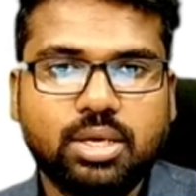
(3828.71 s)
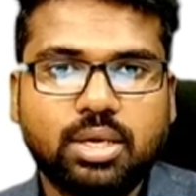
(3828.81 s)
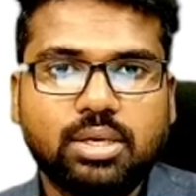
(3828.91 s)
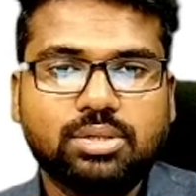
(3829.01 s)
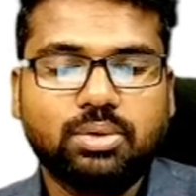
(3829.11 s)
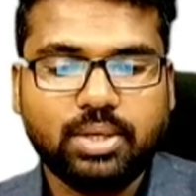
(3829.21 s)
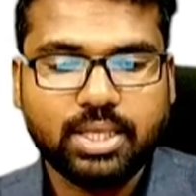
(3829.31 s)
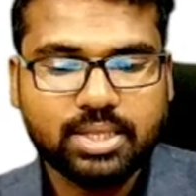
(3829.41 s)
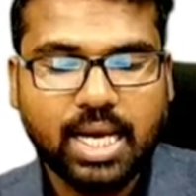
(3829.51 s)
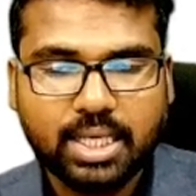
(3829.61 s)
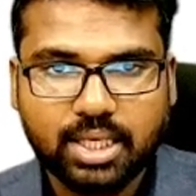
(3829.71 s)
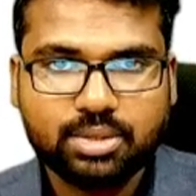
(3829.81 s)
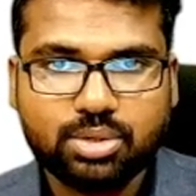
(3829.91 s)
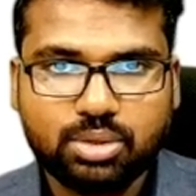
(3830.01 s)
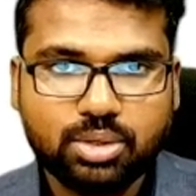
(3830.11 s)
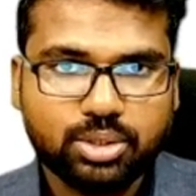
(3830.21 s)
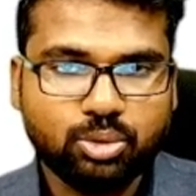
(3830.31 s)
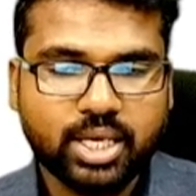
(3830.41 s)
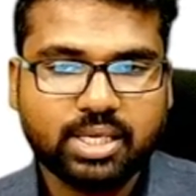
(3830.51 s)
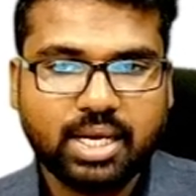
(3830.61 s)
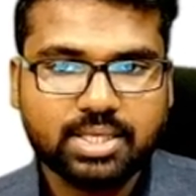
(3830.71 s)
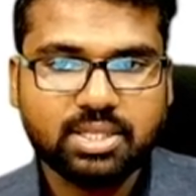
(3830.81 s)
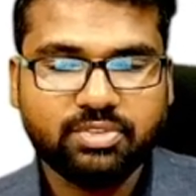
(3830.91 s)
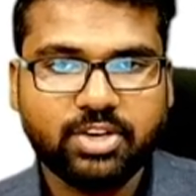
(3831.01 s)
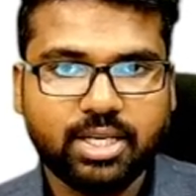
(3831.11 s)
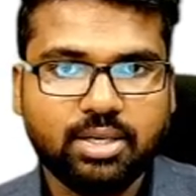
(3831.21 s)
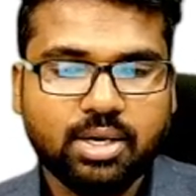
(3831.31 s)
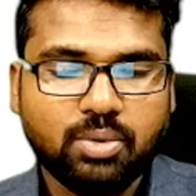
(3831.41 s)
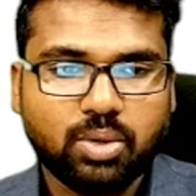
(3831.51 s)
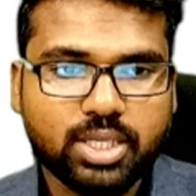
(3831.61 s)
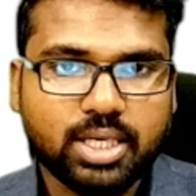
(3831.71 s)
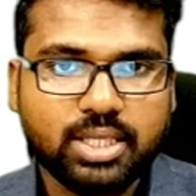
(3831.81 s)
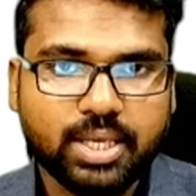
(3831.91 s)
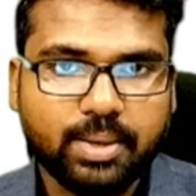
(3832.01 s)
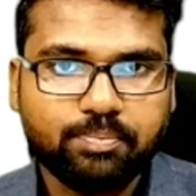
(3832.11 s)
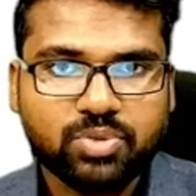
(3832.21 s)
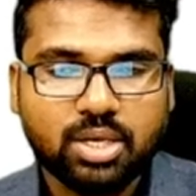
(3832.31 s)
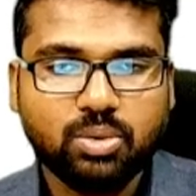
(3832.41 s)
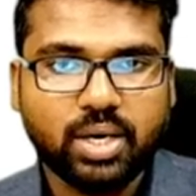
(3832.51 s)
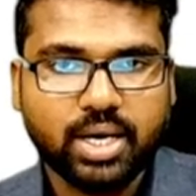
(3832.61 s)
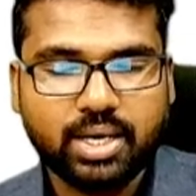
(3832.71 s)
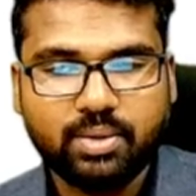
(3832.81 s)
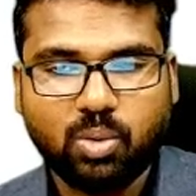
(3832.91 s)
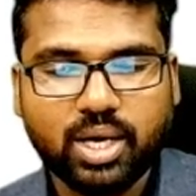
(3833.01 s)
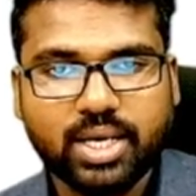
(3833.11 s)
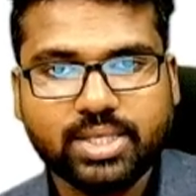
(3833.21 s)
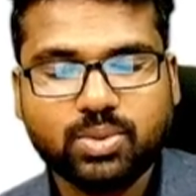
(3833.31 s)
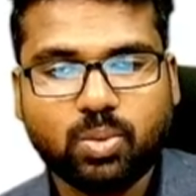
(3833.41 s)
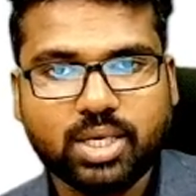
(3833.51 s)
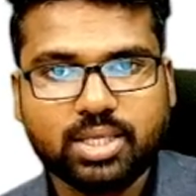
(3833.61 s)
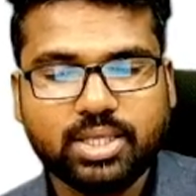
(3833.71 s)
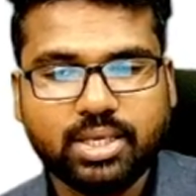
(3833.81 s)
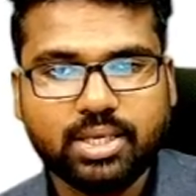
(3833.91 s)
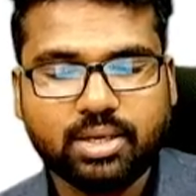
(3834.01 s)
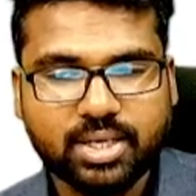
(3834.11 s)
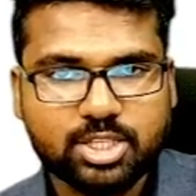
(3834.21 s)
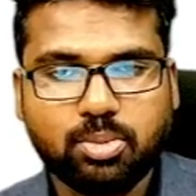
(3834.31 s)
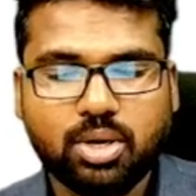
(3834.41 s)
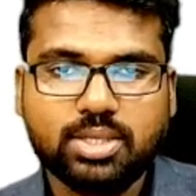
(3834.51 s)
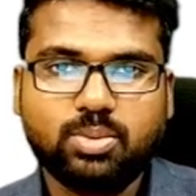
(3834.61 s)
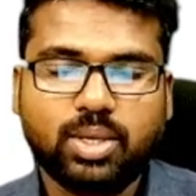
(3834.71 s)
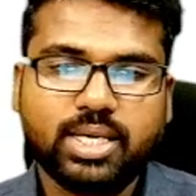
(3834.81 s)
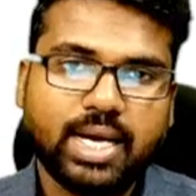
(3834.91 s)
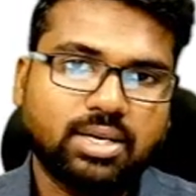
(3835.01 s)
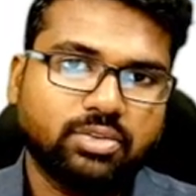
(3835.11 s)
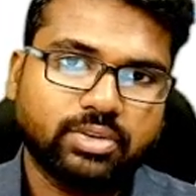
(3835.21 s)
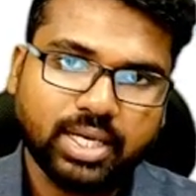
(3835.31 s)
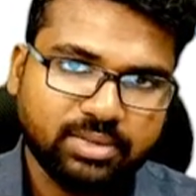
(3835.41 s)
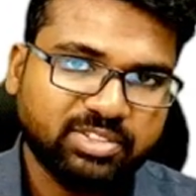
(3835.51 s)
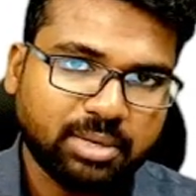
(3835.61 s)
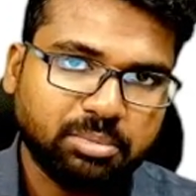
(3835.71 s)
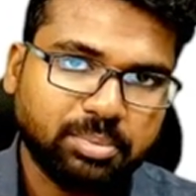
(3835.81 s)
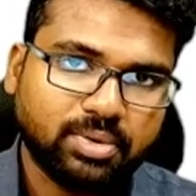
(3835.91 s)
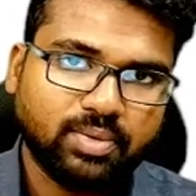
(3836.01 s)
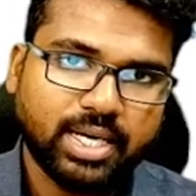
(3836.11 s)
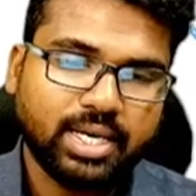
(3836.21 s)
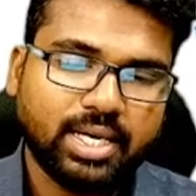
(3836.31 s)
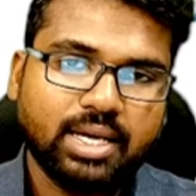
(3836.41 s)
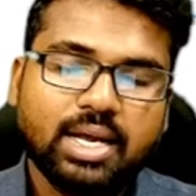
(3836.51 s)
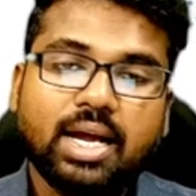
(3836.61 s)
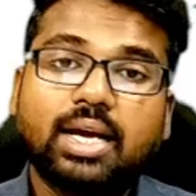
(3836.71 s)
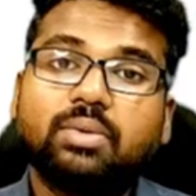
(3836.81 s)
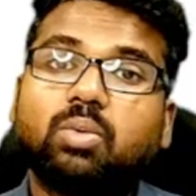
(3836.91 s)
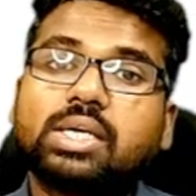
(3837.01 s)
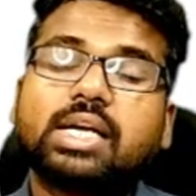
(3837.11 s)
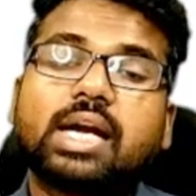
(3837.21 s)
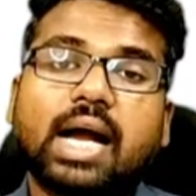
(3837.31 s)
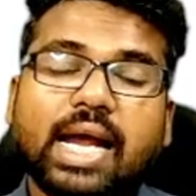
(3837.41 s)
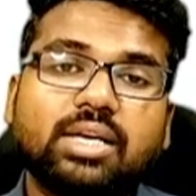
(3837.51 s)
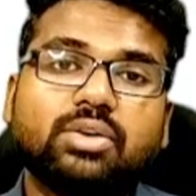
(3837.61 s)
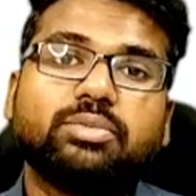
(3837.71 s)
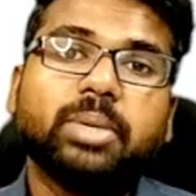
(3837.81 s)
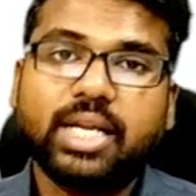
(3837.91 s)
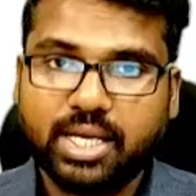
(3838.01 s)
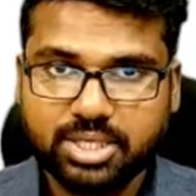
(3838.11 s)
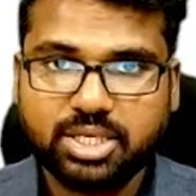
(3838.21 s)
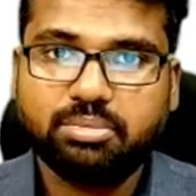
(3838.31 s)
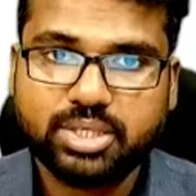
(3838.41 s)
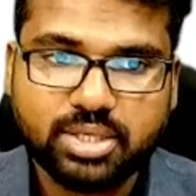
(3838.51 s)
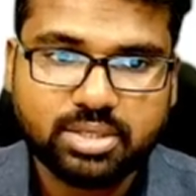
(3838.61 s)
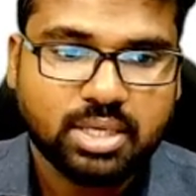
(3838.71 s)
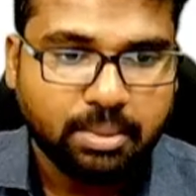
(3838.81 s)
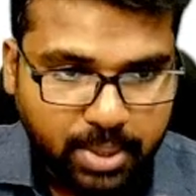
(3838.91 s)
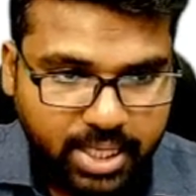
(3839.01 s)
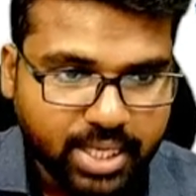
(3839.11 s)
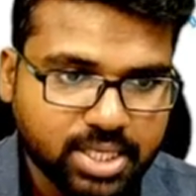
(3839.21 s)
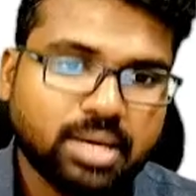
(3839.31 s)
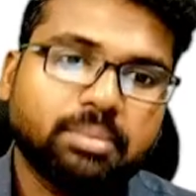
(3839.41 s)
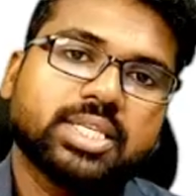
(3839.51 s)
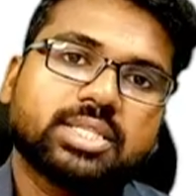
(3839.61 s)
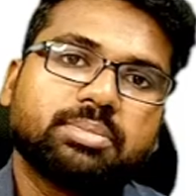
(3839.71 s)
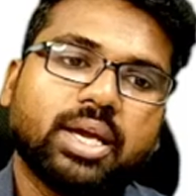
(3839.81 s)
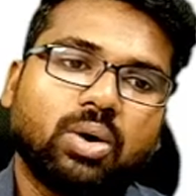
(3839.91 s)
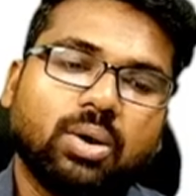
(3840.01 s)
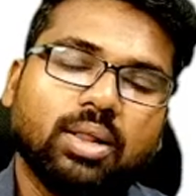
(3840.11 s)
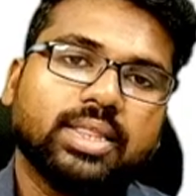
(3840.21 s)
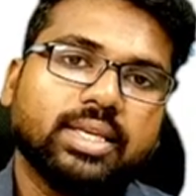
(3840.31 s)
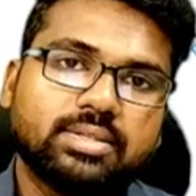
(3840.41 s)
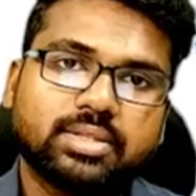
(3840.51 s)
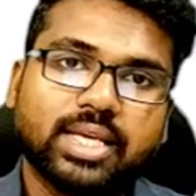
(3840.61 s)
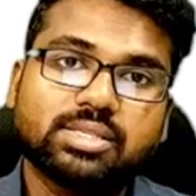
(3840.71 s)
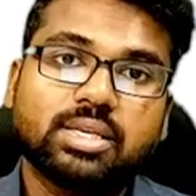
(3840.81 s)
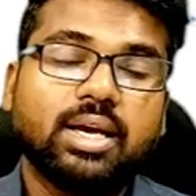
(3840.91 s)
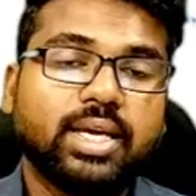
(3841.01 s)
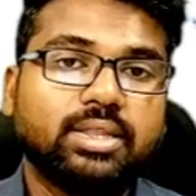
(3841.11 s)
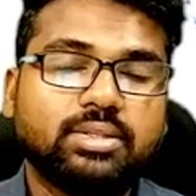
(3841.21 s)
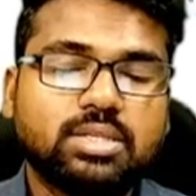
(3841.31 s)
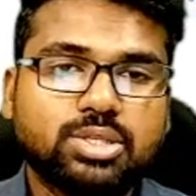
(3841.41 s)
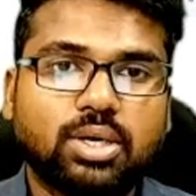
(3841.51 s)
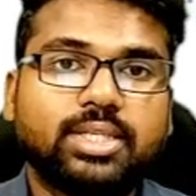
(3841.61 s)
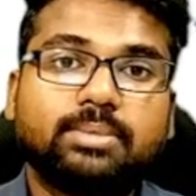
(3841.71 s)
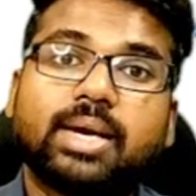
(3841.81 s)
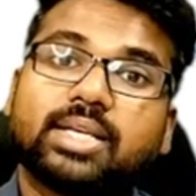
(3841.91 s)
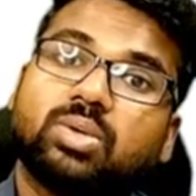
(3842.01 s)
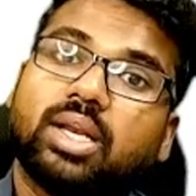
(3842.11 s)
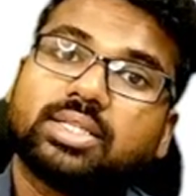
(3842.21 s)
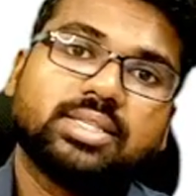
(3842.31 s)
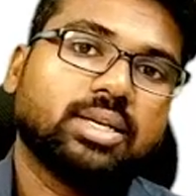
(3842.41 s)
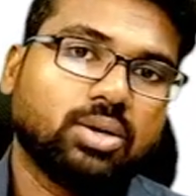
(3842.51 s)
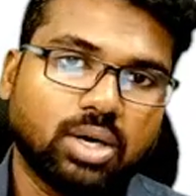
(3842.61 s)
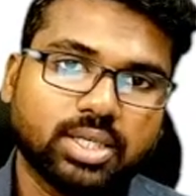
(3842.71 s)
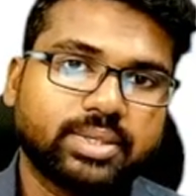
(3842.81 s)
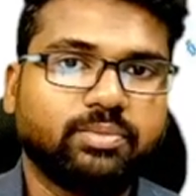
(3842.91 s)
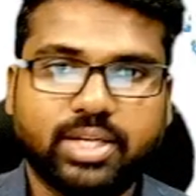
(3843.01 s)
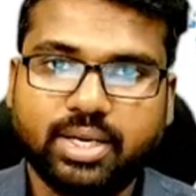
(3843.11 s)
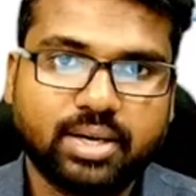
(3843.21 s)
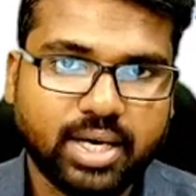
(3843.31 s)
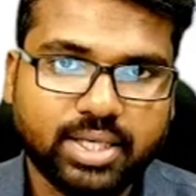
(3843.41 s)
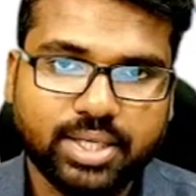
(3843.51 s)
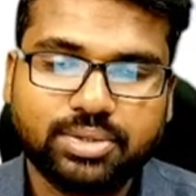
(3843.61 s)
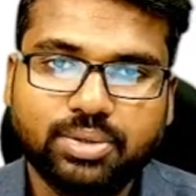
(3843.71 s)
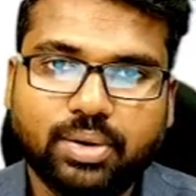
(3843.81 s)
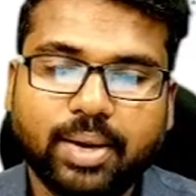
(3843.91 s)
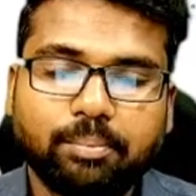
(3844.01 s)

So in that also you can classify it. What are the early warnings, what are the response, what kind of relief can be provided, and what kind of mitigation measures. Mitigation measures may all these things in the short term as well as in the long term we can write it. Okay,